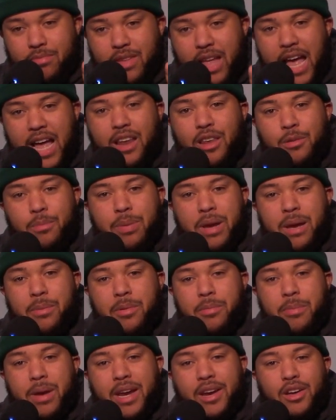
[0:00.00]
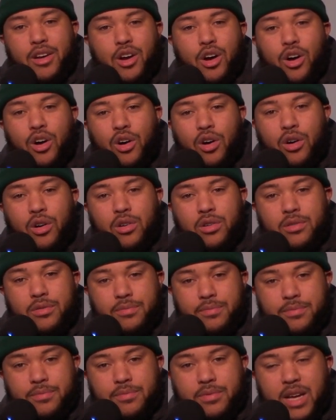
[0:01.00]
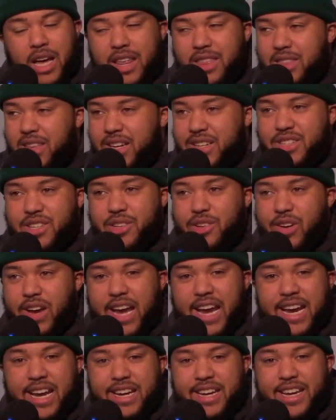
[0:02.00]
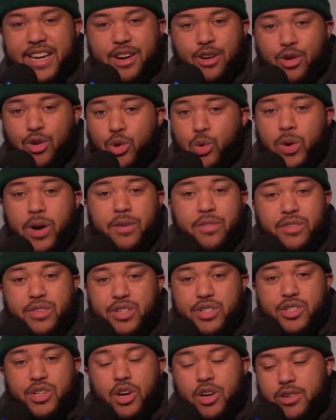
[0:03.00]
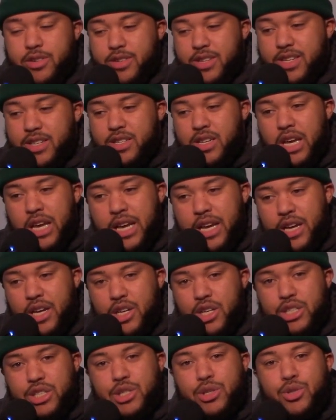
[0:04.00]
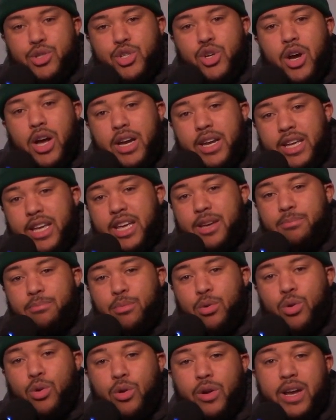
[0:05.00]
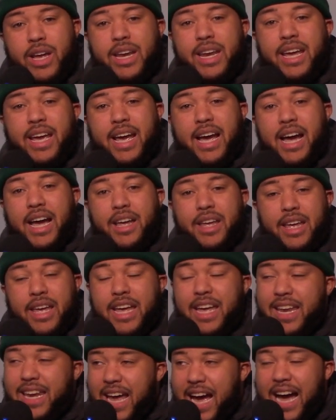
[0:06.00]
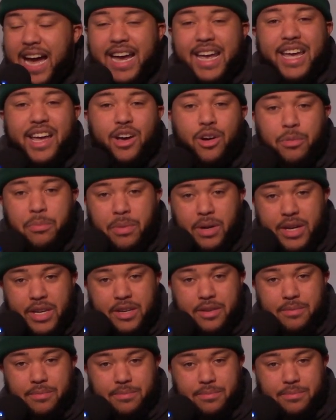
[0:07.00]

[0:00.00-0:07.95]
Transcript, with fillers: Alabama made a call, I think to their A D or whoever's in charge of this, to try to get more N I L money.